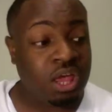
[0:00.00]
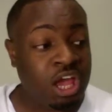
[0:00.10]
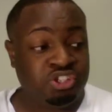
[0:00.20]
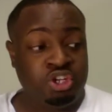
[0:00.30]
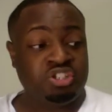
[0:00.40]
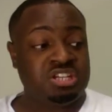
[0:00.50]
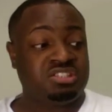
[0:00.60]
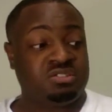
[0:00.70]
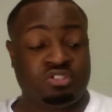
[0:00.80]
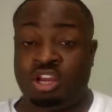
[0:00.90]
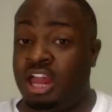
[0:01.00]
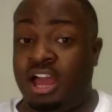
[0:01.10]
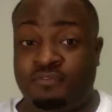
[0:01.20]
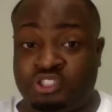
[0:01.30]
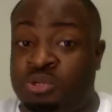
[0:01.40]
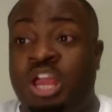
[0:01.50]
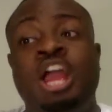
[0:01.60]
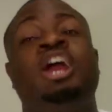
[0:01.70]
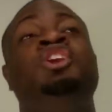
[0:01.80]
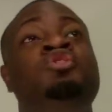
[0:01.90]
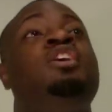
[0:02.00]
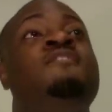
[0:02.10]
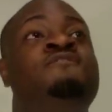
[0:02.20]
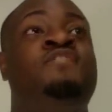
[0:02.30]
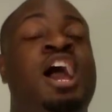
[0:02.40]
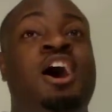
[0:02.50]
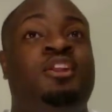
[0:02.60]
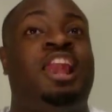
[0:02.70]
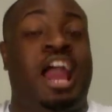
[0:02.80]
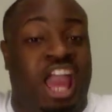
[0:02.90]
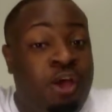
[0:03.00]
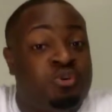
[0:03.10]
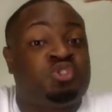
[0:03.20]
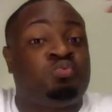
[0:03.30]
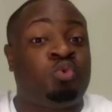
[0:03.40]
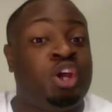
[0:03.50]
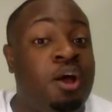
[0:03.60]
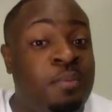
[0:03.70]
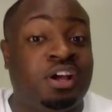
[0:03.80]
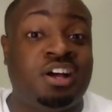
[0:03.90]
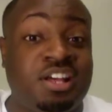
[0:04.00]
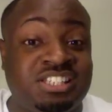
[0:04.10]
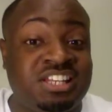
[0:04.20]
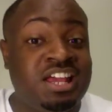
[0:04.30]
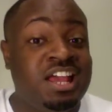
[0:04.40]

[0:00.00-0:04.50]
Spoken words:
And she just left. You can felt like it was real because